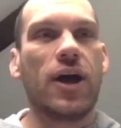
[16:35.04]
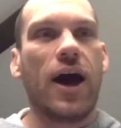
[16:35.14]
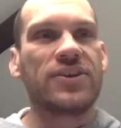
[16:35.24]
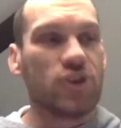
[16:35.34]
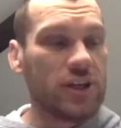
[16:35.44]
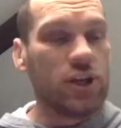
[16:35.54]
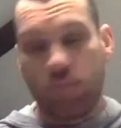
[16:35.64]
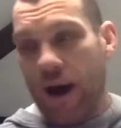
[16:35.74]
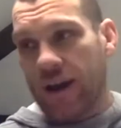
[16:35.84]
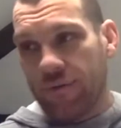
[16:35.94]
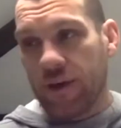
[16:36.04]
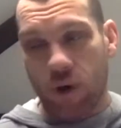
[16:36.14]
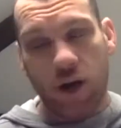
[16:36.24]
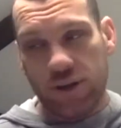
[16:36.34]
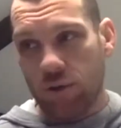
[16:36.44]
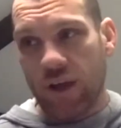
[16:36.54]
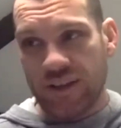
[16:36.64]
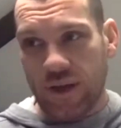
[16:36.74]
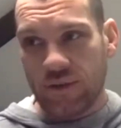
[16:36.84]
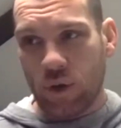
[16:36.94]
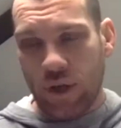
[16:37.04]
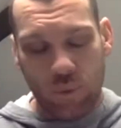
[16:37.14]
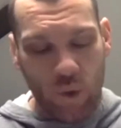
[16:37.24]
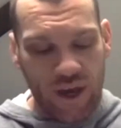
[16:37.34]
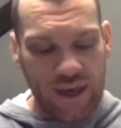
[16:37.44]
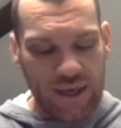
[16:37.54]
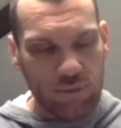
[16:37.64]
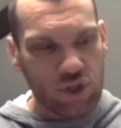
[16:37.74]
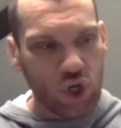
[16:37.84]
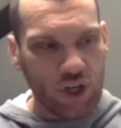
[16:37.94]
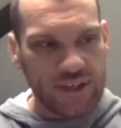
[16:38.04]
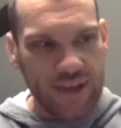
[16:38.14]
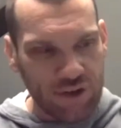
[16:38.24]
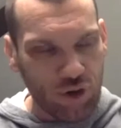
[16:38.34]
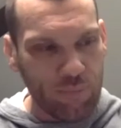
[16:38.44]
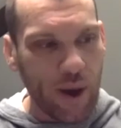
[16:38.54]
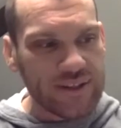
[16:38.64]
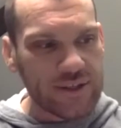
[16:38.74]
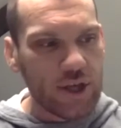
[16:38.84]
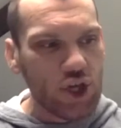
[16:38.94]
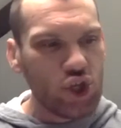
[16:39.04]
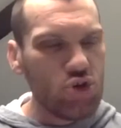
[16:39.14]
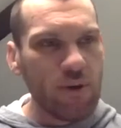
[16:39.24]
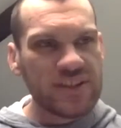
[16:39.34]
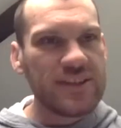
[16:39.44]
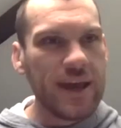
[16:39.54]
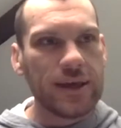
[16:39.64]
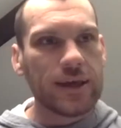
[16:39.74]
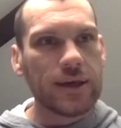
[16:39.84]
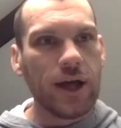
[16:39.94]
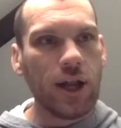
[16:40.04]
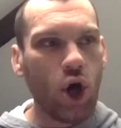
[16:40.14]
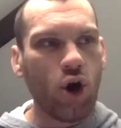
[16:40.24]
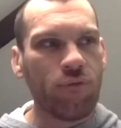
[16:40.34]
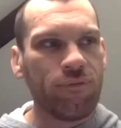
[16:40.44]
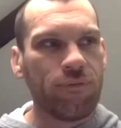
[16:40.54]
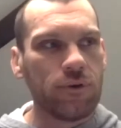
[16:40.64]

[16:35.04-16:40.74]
I certainly look back and think, well, you know, that's where Kingy was good, etc. But you must take a lot of